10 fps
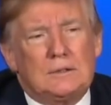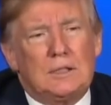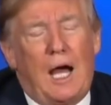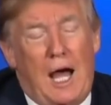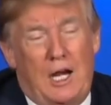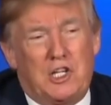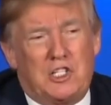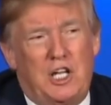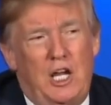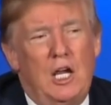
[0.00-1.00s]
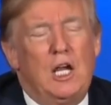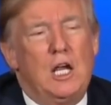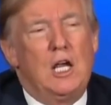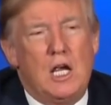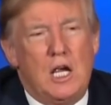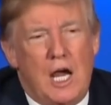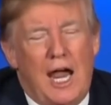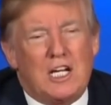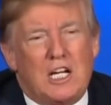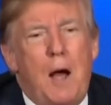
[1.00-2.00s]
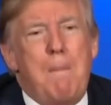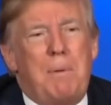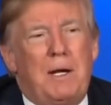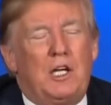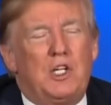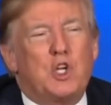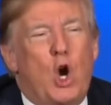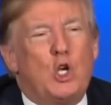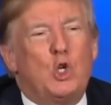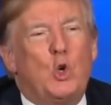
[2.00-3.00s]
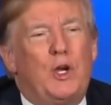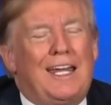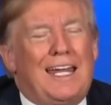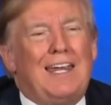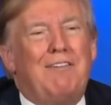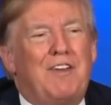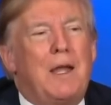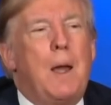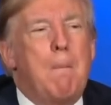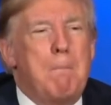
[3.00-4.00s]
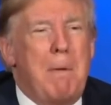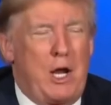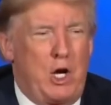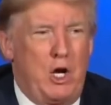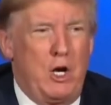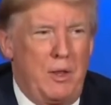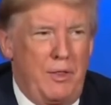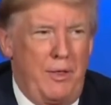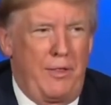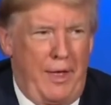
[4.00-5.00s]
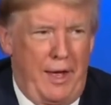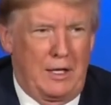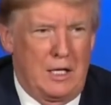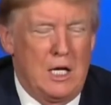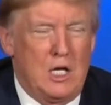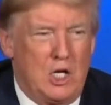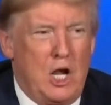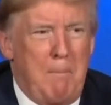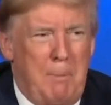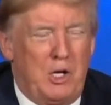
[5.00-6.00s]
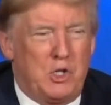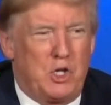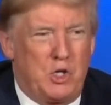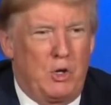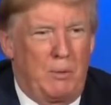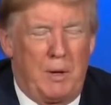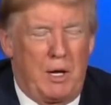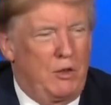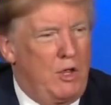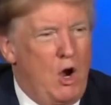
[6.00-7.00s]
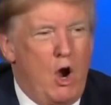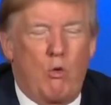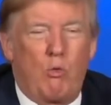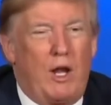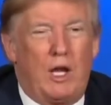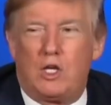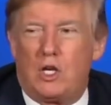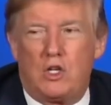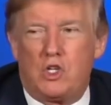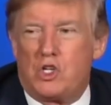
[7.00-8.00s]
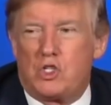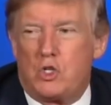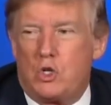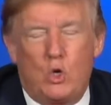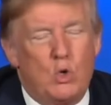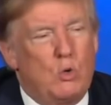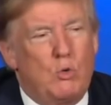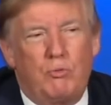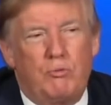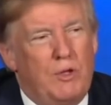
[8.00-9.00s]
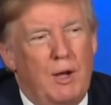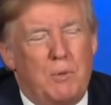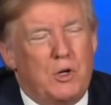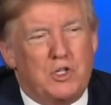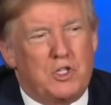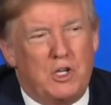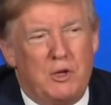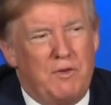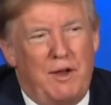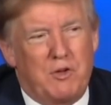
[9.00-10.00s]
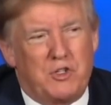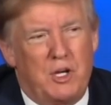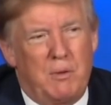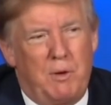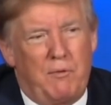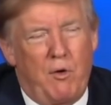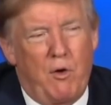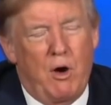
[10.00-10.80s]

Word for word: And honestly, and companies are doing even better than that. Companies are doing better. They are ready to just do numbers that you've never seen before.